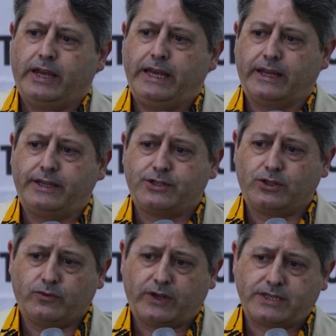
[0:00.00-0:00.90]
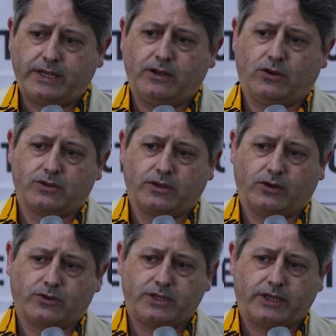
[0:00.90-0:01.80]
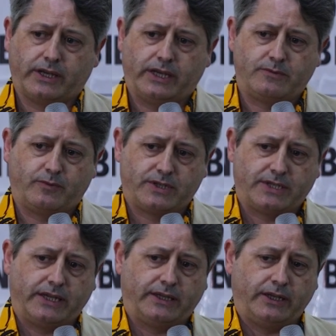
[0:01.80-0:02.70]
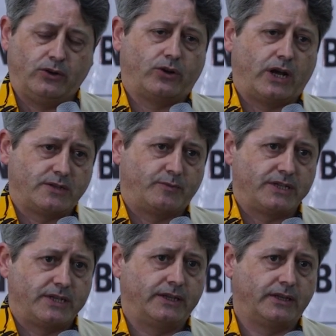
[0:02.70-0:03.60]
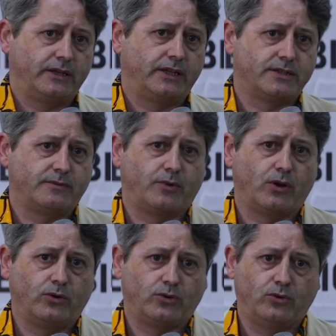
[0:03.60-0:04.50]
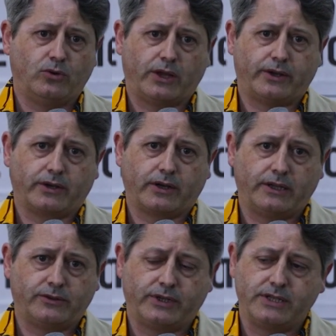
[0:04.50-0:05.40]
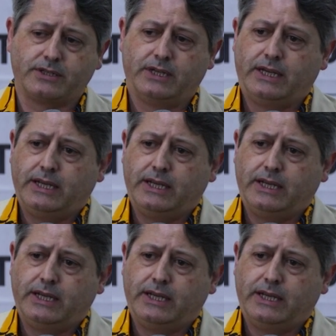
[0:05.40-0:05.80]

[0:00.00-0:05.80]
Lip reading: In addition to Brazil, Oxitec is presenting or has presented this product to other countries.